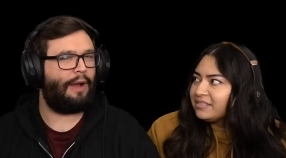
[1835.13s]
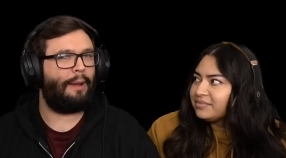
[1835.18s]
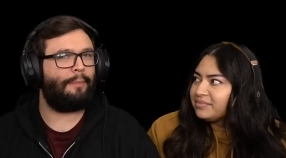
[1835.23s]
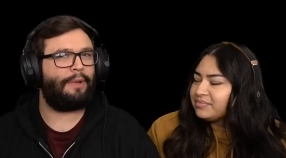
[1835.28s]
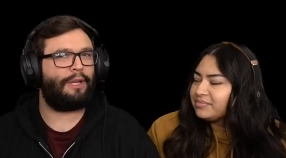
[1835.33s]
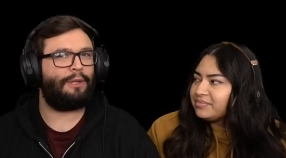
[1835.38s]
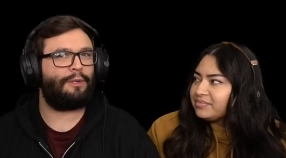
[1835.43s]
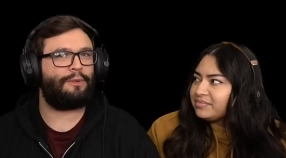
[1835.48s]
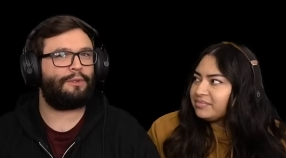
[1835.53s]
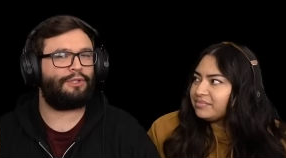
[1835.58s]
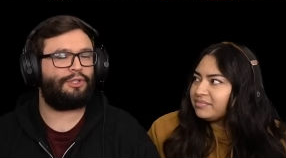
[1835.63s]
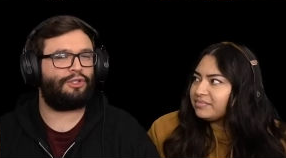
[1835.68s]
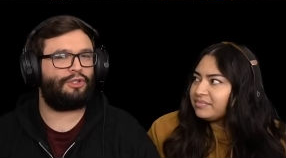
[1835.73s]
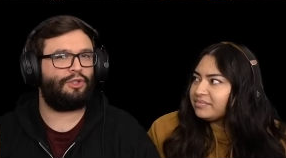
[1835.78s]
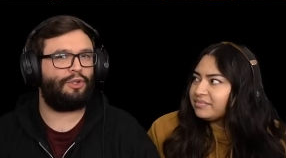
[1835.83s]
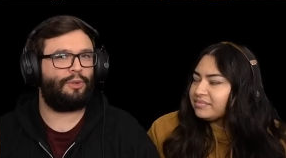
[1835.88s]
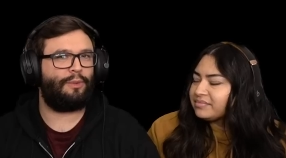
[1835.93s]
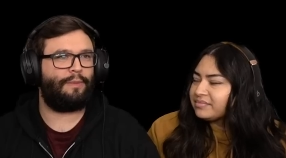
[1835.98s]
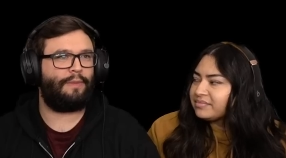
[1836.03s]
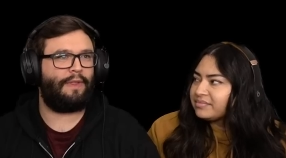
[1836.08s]
Speaker 1: I'm gonna
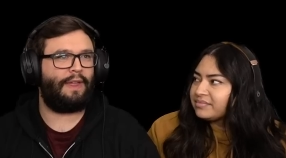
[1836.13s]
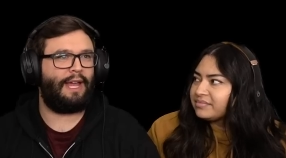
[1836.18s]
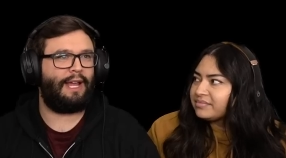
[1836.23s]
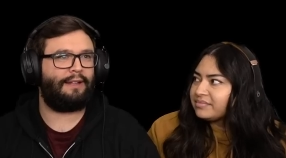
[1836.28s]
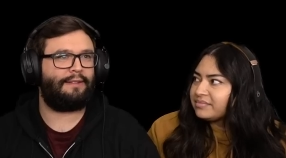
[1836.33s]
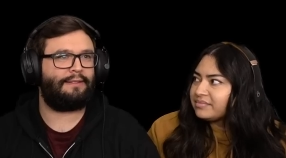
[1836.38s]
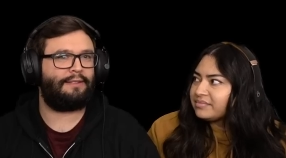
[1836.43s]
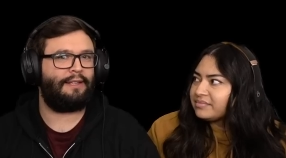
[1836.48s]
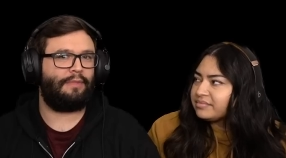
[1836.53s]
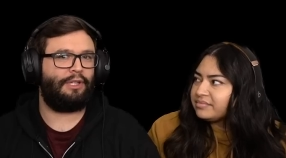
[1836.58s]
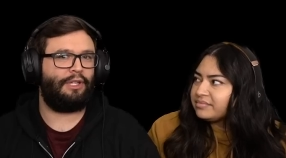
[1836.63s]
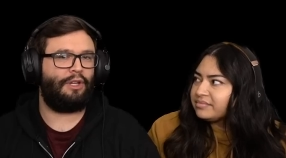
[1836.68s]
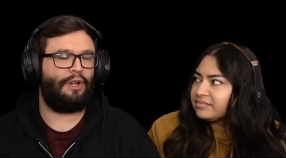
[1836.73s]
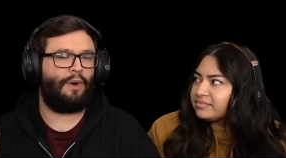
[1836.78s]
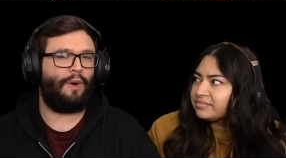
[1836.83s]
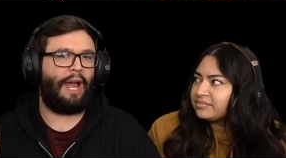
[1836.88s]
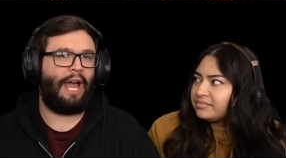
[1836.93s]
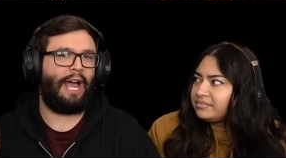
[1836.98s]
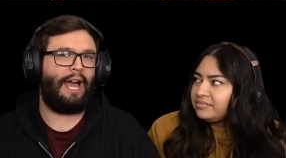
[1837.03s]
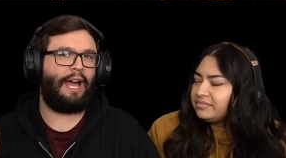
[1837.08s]
assume that, you know,
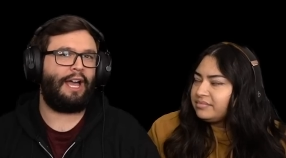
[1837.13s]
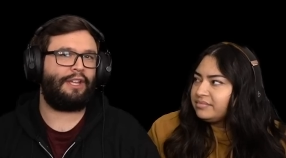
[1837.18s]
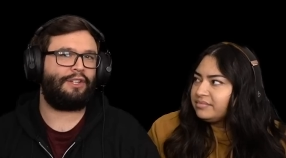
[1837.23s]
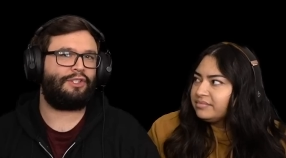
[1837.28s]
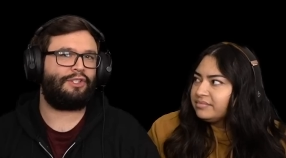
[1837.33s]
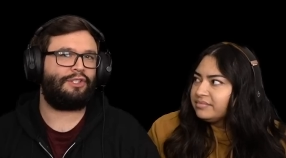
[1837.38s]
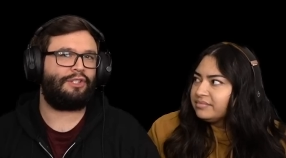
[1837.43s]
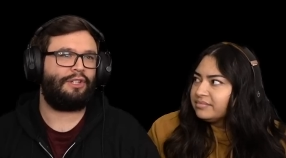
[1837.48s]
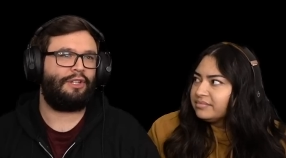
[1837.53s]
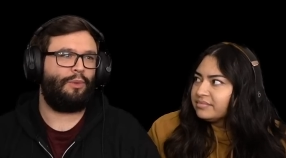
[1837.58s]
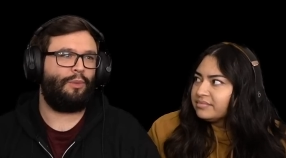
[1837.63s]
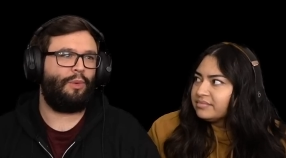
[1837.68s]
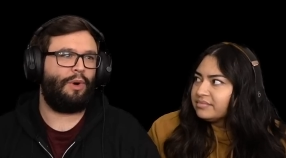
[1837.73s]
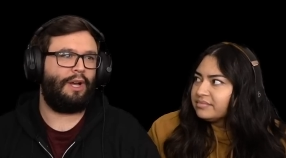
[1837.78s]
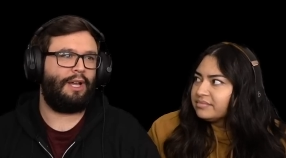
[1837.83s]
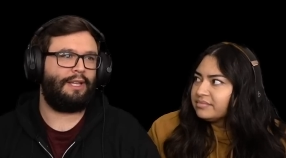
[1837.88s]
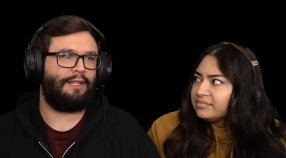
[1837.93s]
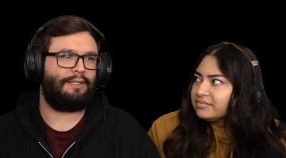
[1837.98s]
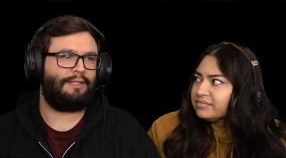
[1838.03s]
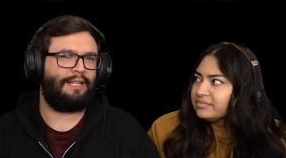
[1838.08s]
Ash
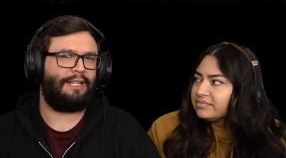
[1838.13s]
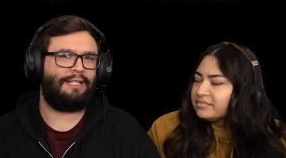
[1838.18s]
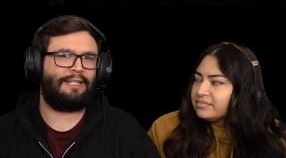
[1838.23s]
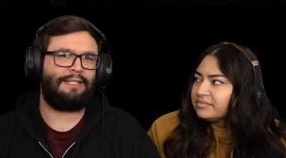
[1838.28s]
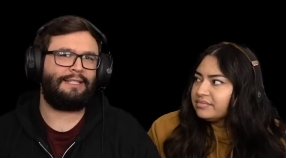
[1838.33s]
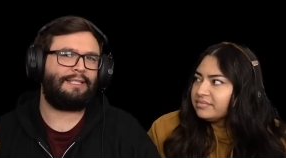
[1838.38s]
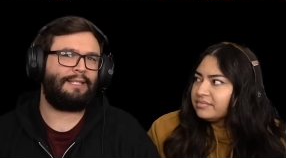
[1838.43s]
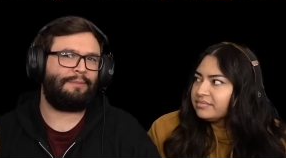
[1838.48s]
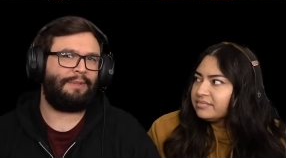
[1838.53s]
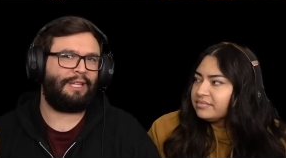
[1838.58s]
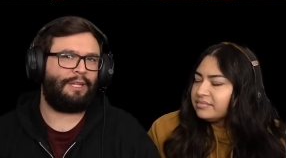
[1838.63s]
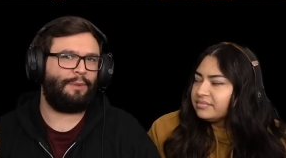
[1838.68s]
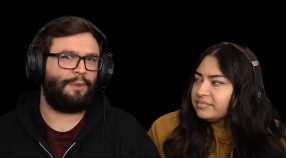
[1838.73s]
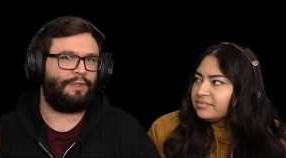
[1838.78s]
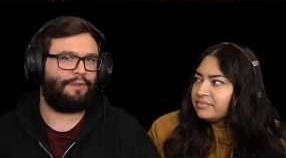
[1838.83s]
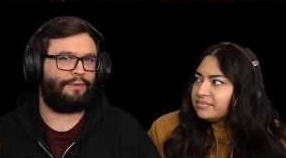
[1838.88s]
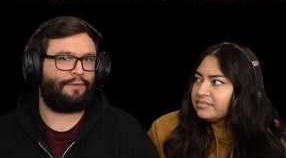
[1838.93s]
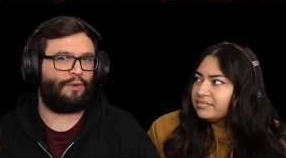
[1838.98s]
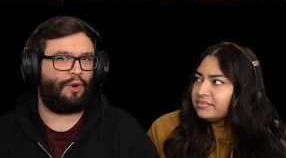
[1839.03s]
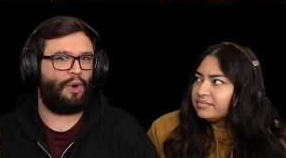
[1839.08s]
was it didn't seem like he was
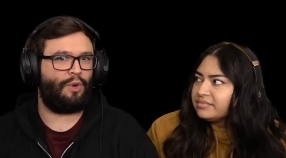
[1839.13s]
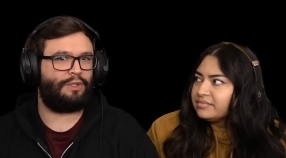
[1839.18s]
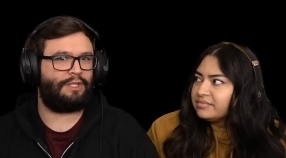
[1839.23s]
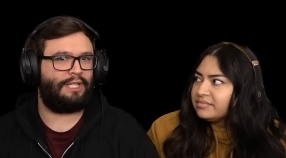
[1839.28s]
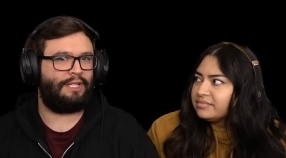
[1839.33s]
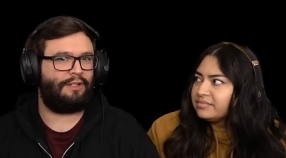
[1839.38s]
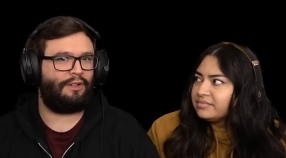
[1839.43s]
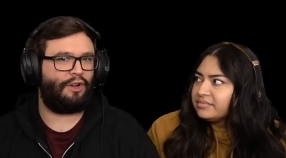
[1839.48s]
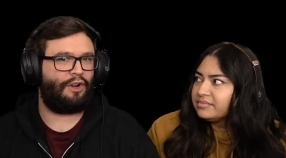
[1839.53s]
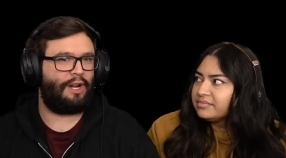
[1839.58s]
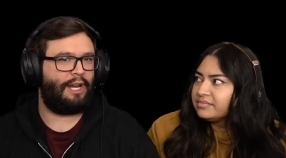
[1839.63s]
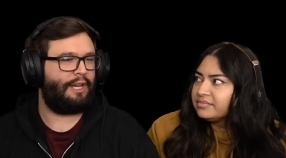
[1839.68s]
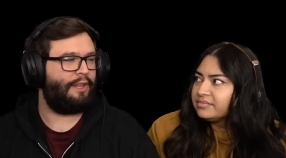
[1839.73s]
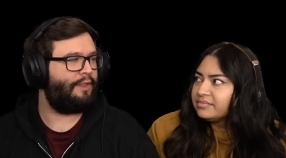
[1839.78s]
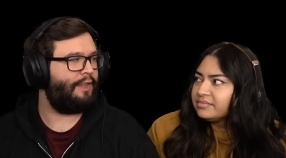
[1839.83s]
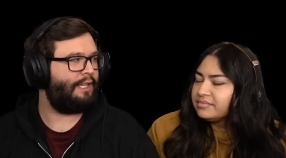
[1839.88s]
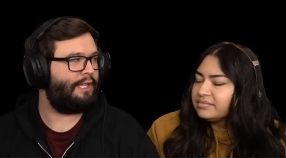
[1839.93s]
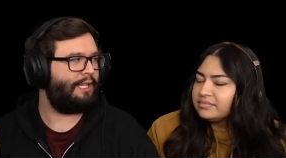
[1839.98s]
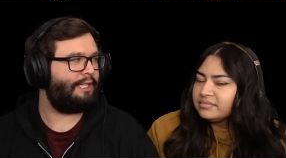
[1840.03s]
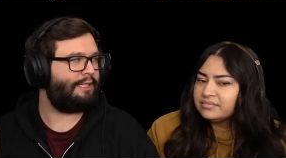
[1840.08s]
frozen or anything
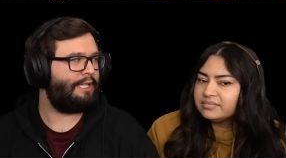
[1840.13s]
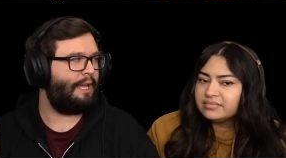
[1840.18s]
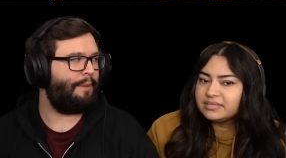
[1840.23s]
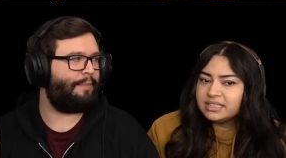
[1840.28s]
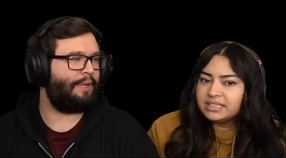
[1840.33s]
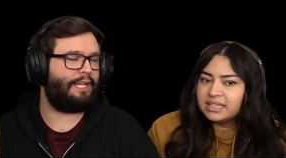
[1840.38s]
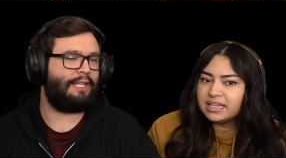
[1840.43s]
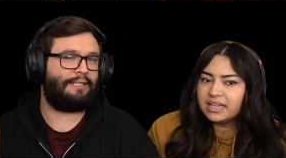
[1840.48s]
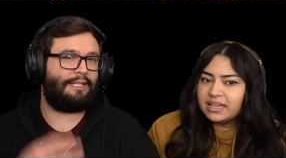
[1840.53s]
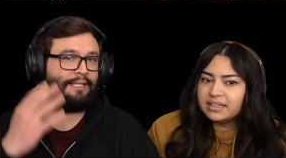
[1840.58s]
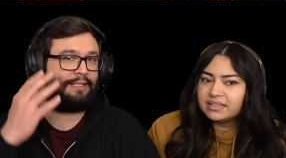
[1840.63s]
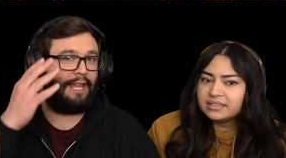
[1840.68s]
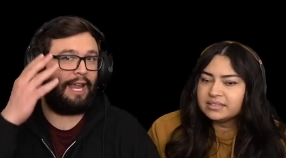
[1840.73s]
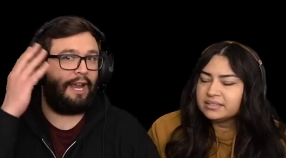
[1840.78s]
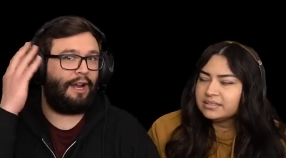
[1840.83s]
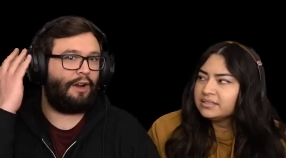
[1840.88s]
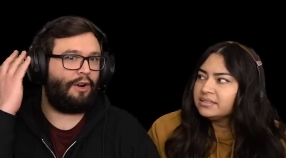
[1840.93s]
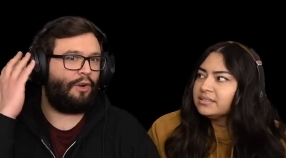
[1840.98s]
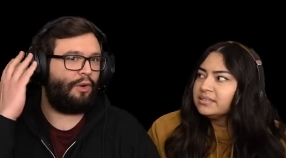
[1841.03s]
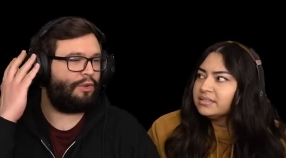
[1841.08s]
like that because yeah. his
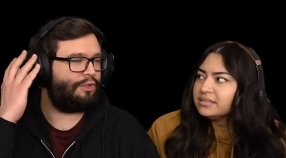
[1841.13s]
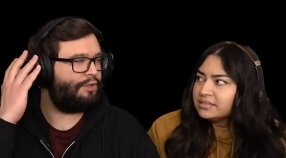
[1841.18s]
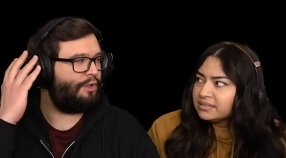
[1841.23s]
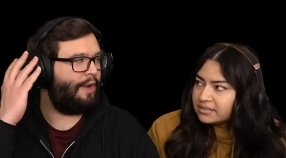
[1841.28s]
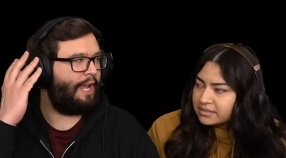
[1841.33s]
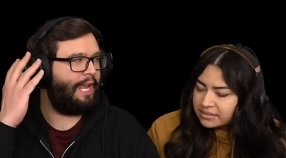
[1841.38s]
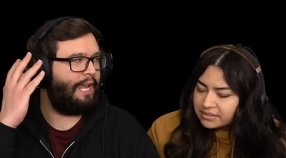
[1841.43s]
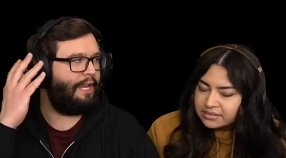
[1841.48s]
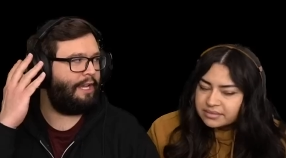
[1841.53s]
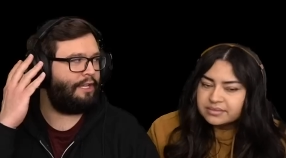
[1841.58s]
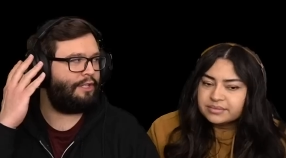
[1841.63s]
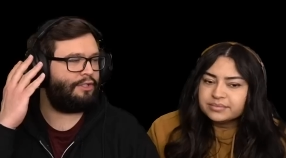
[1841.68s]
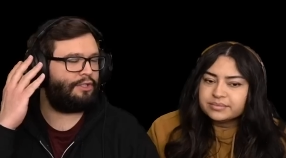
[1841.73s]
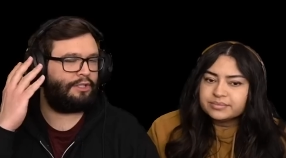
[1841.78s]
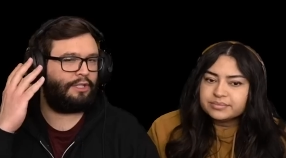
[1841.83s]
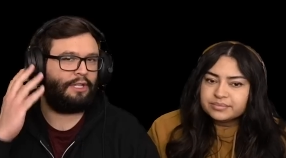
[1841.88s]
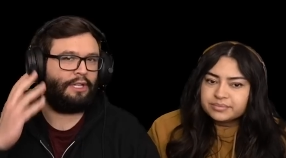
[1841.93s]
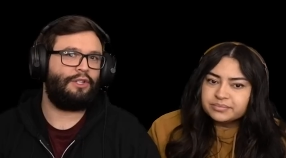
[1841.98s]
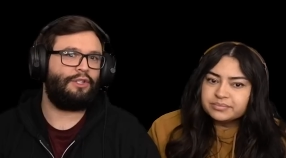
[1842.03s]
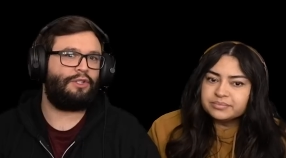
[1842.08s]
hair also aged.
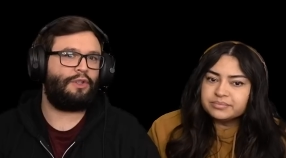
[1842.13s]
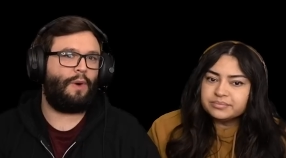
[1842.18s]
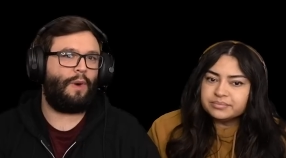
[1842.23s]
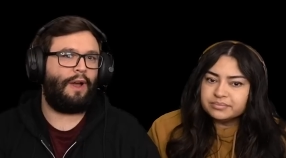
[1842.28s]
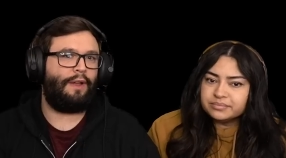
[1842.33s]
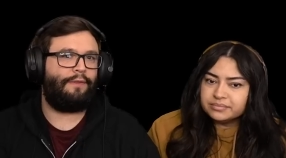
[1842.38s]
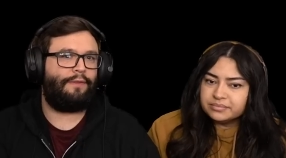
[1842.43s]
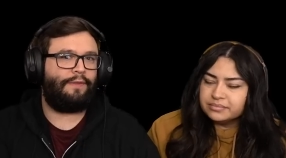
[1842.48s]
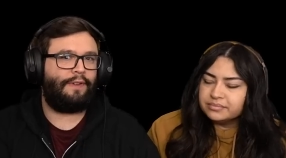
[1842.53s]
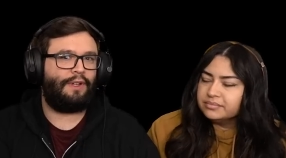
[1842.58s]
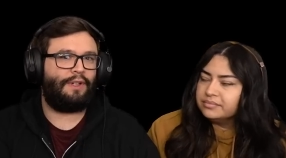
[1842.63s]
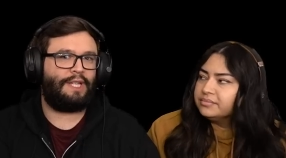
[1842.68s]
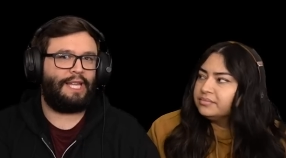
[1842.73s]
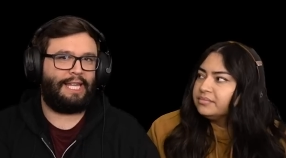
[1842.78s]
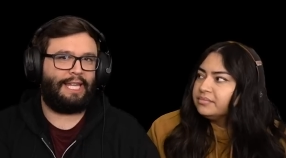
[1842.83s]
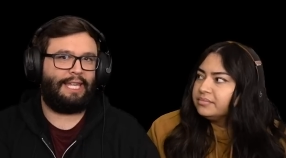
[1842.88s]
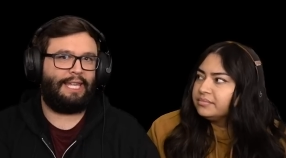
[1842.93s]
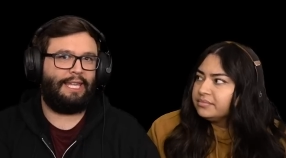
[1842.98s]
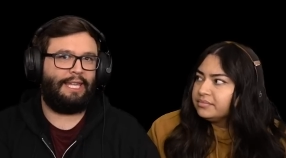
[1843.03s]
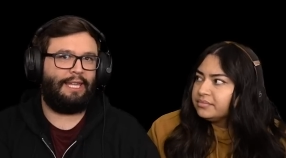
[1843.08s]
So I feel like
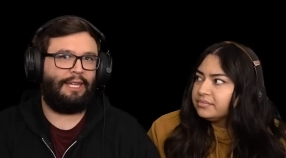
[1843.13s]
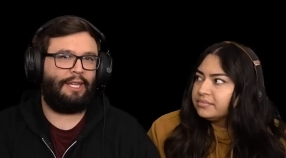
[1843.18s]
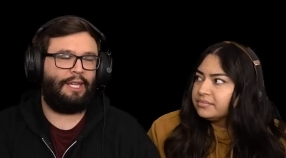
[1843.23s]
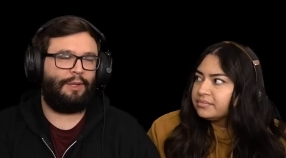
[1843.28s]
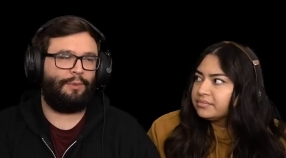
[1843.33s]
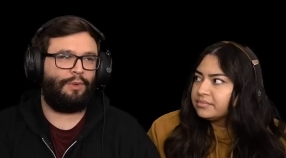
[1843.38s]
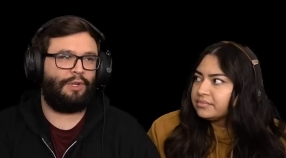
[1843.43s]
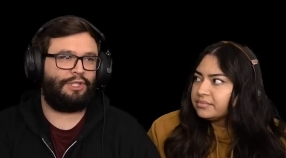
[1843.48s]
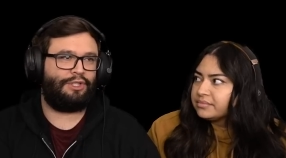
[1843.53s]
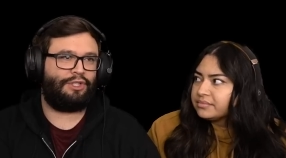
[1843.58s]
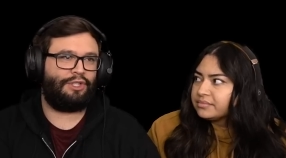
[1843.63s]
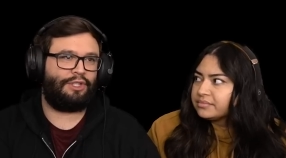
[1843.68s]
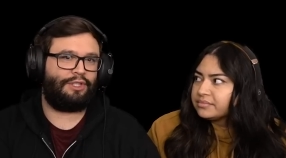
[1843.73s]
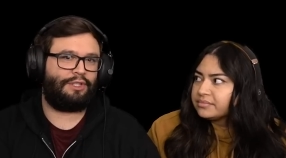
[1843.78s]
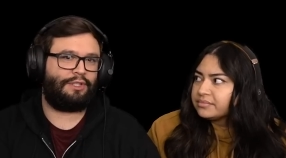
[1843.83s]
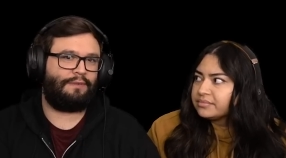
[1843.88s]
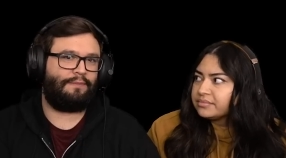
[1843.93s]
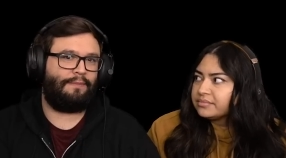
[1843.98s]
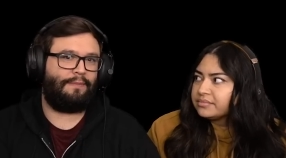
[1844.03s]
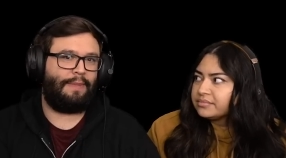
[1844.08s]
he was just